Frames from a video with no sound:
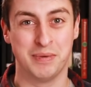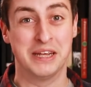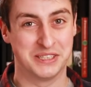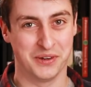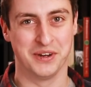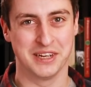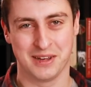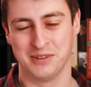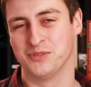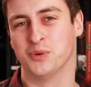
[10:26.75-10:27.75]
based on it
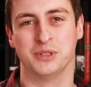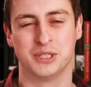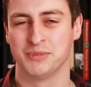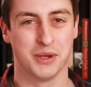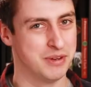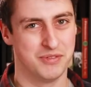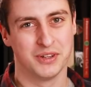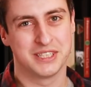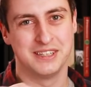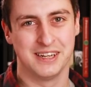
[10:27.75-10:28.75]
coming forwards. So you've
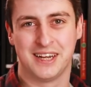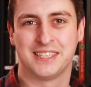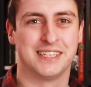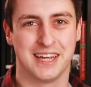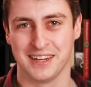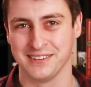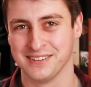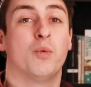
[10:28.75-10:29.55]
not seen the last of Dan.